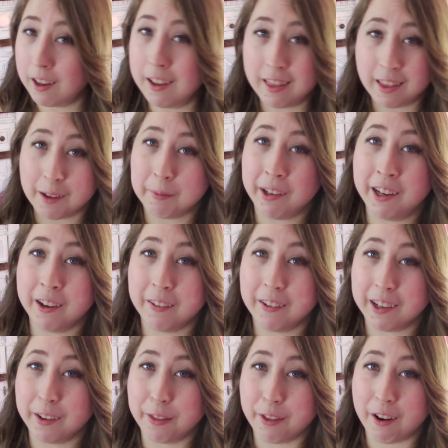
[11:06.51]
Let me know what
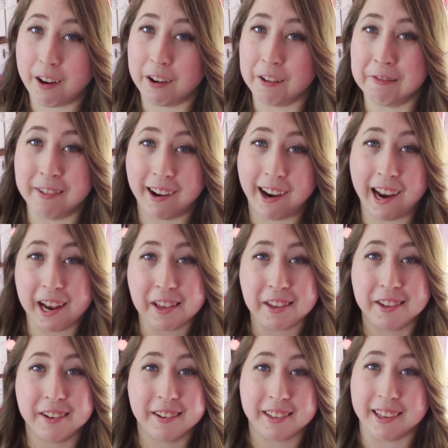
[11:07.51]
you thought of my
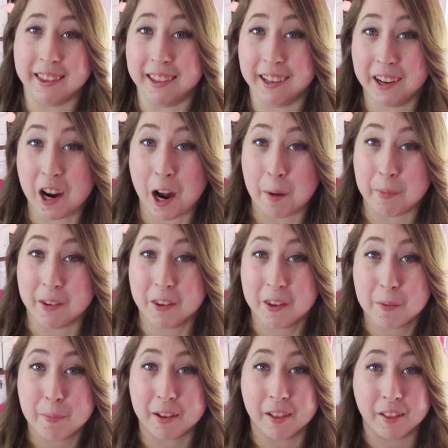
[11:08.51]
answers in the comments
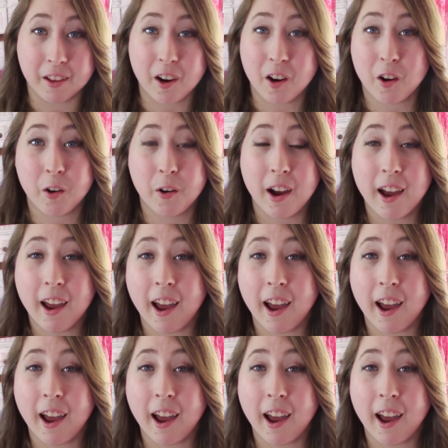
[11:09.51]
below,